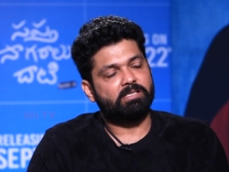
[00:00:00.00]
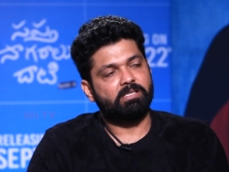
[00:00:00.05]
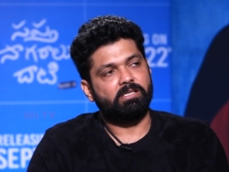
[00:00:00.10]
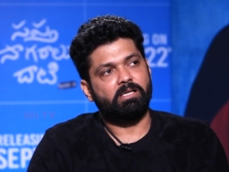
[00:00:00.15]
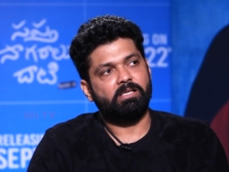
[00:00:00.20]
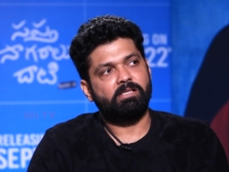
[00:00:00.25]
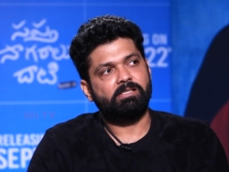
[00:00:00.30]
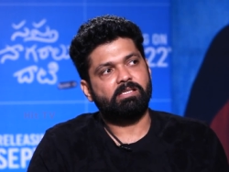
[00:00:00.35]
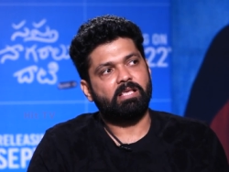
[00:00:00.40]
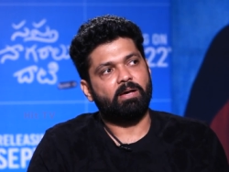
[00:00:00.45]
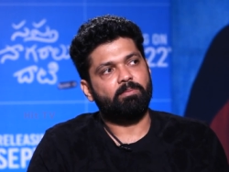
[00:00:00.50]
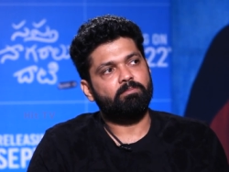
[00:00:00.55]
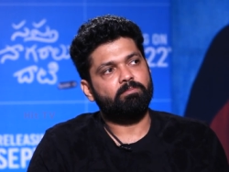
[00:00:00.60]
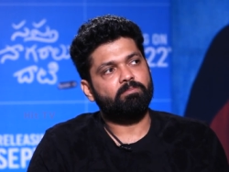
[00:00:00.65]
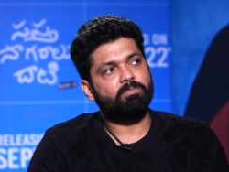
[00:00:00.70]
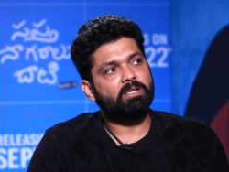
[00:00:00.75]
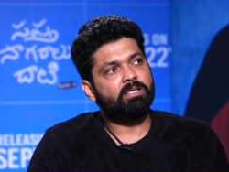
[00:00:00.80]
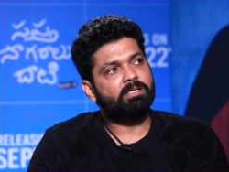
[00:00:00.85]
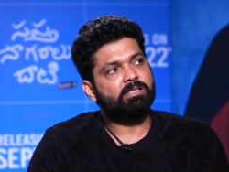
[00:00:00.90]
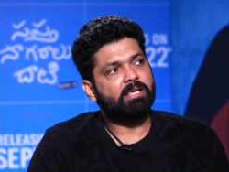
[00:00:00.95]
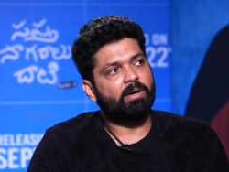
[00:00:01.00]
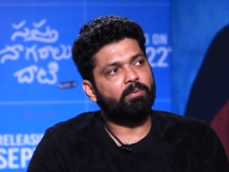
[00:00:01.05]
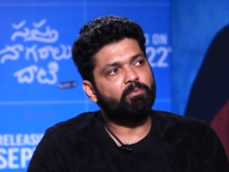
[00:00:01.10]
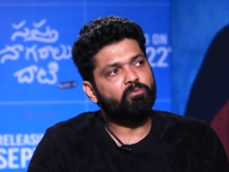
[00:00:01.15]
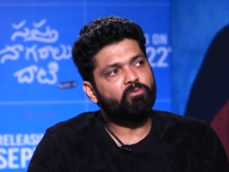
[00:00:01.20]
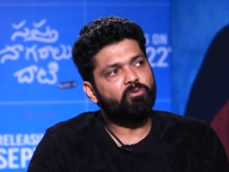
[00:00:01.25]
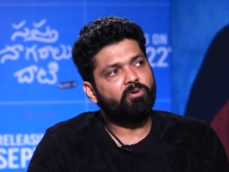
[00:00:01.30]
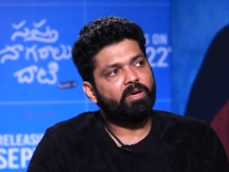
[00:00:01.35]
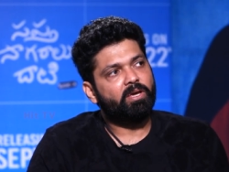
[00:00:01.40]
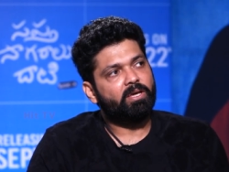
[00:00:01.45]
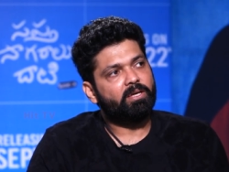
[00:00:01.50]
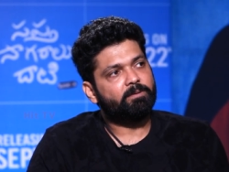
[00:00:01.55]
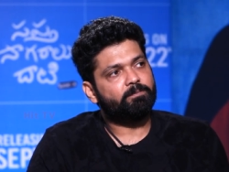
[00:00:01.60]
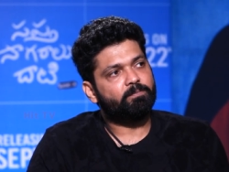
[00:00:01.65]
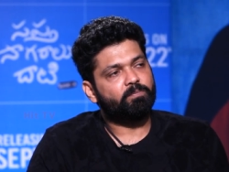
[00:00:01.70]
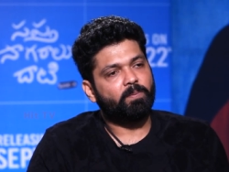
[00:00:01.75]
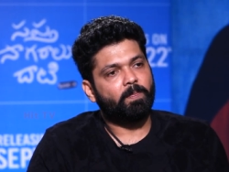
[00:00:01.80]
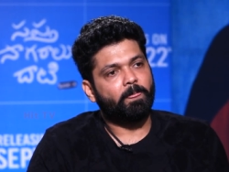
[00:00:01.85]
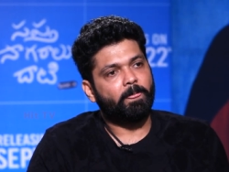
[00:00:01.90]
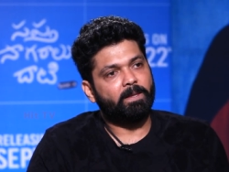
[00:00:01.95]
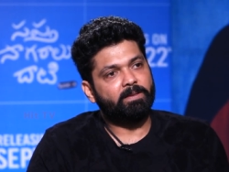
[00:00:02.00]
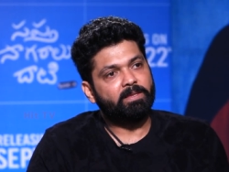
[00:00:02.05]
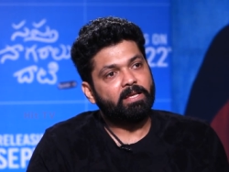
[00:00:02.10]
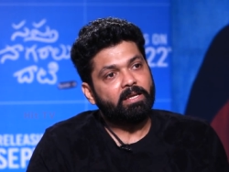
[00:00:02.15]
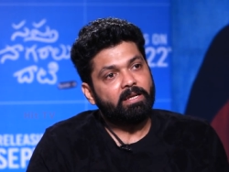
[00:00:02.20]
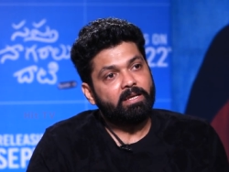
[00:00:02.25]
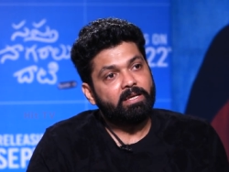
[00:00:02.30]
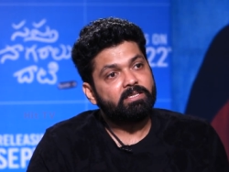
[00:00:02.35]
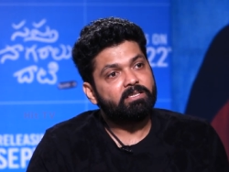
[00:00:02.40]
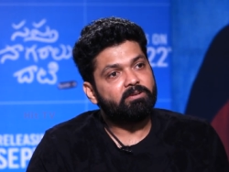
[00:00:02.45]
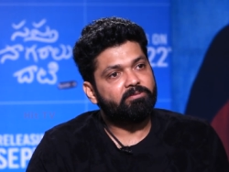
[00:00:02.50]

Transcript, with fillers: in some in some way there is a